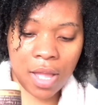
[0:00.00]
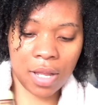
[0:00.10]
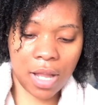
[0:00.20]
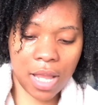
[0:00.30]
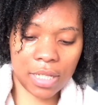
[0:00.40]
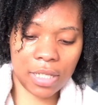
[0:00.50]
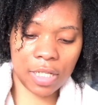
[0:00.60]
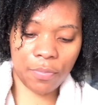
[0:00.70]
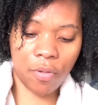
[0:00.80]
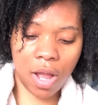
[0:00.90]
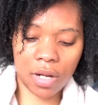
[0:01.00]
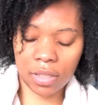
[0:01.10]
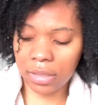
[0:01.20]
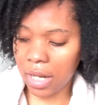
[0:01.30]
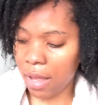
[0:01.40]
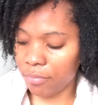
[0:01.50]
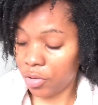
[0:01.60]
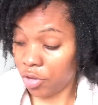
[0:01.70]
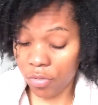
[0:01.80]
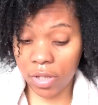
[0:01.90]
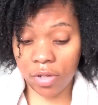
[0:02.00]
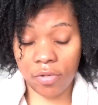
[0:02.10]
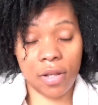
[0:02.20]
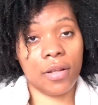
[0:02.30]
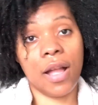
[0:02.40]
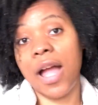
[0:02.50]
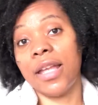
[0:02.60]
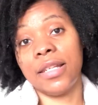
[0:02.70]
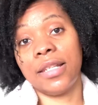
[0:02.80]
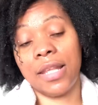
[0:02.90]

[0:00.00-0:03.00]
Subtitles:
Guys, this product that I'm showing you guys,